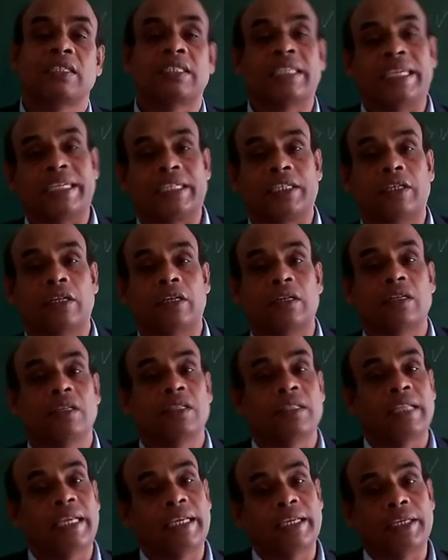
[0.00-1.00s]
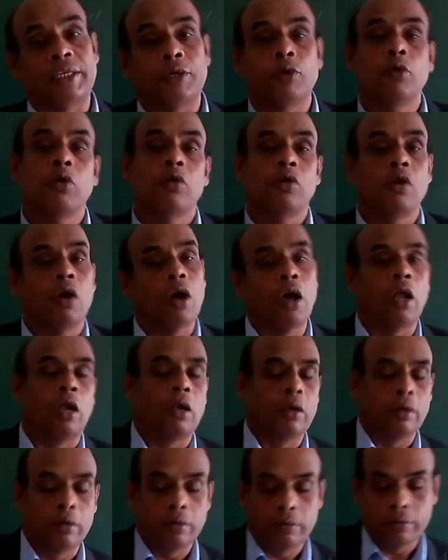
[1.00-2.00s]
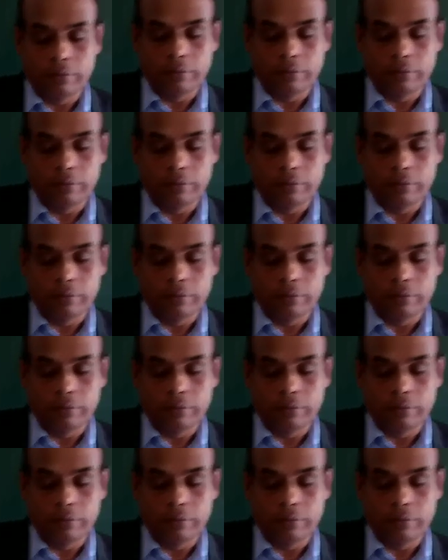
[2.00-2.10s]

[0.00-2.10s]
sector. Thank you all.